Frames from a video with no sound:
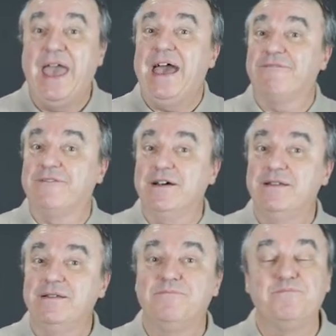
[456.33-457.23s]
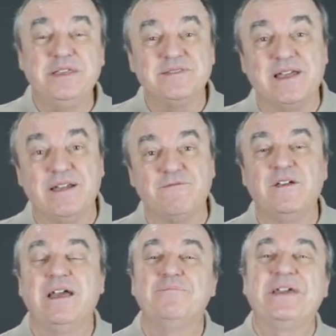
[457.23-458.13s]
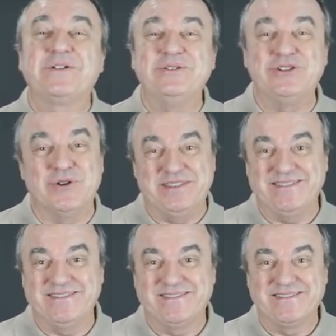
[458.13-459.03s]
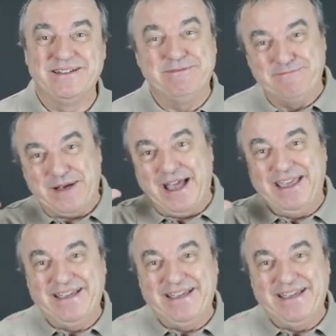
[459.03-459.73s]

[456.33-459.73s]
Have fun, be safe, and make good choices. Bye.